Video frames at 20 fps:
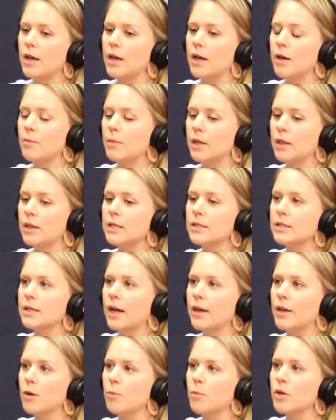And these
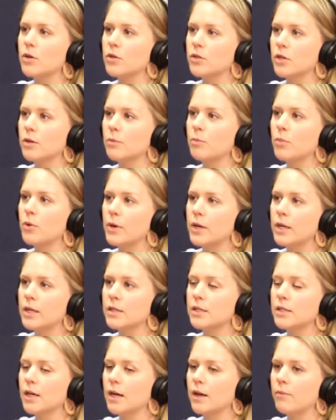acupuncture
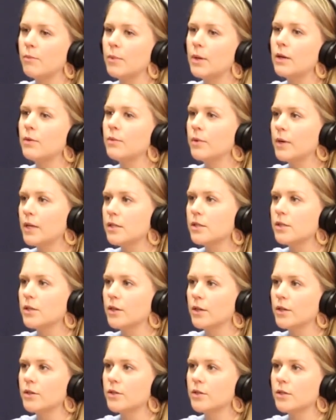points have been
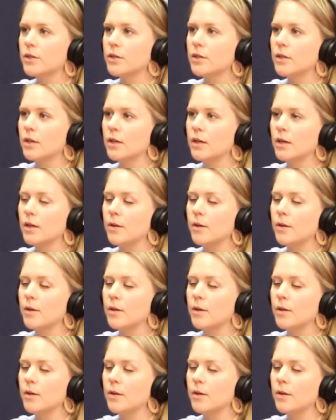researched,